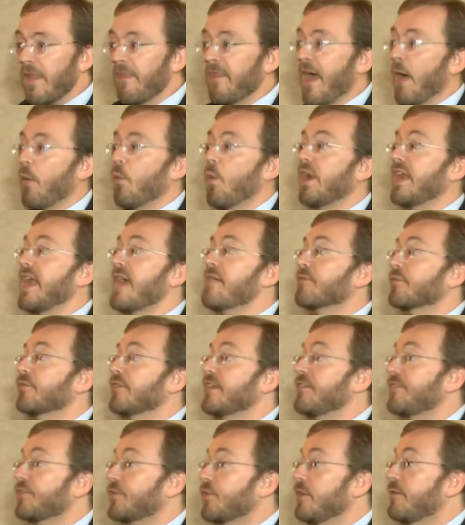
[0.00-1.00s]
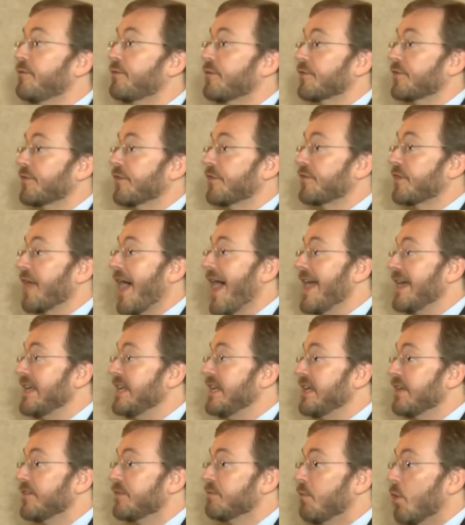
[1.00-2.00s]
that whatever is good for
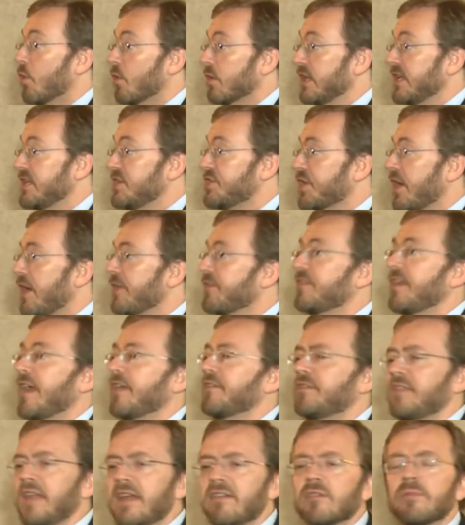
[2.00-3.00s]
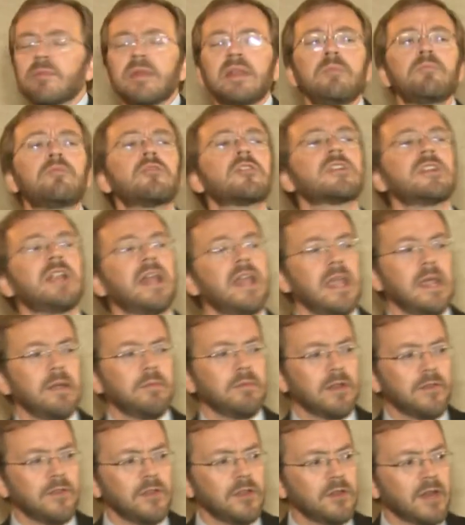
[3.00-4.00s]
society is morally just, has never been
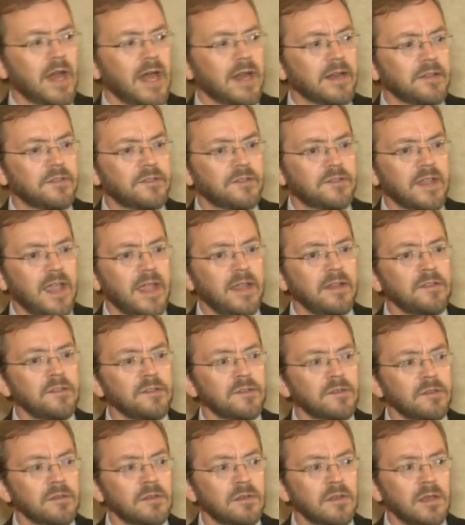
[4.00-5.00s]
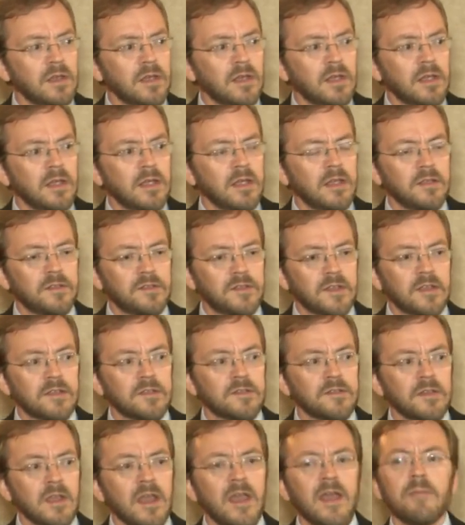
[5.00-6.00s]
proclaimed in the United States, he
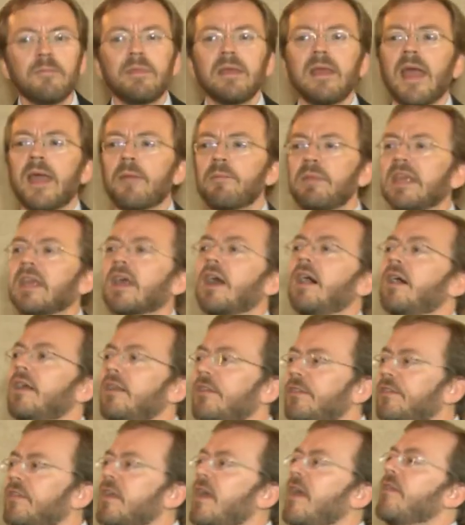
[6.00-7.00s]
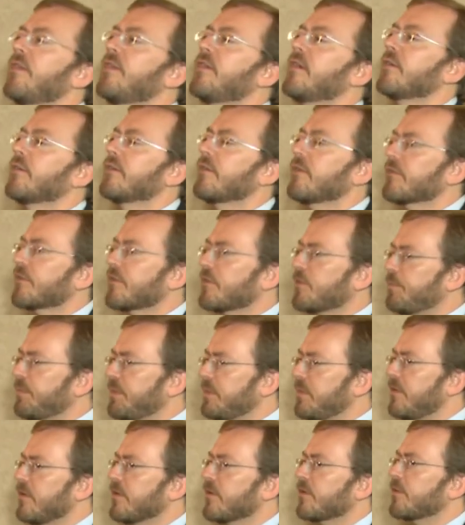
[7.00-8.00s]
says, because
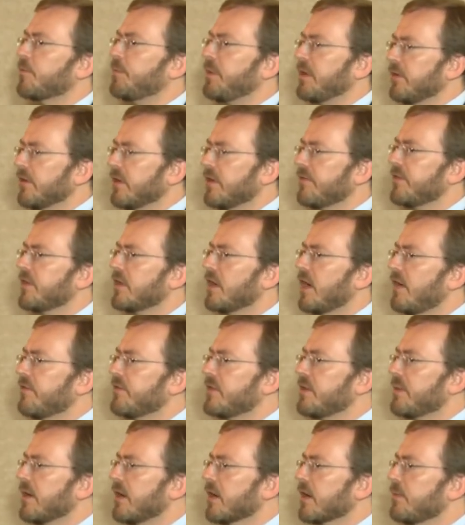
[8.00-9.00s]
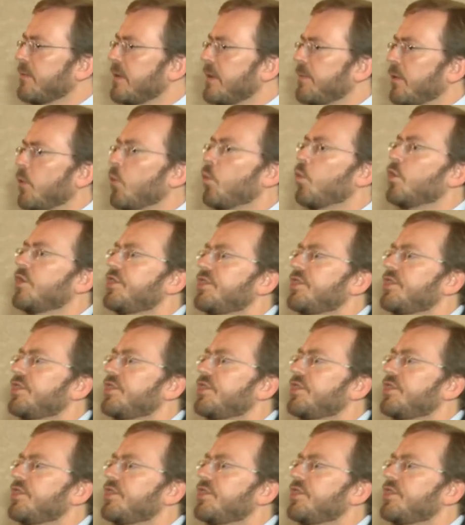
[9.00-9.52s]
the spirit of the American people